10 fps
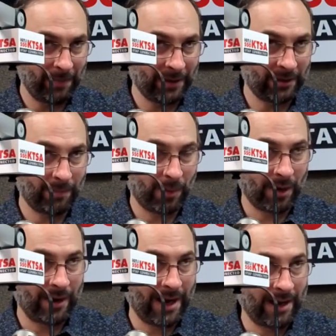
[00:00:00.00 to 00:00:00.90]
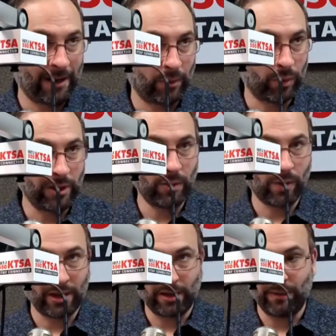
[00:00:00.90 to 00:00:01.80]
I picked up on that and really
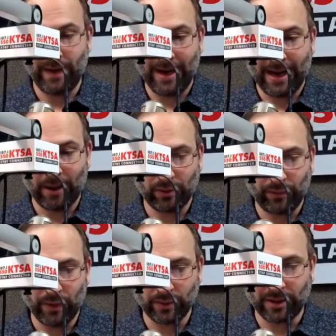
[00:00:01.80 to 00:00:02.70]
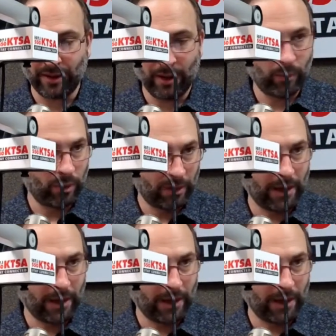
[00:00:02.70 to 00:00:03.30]
want to convey out to folks, I thought, well,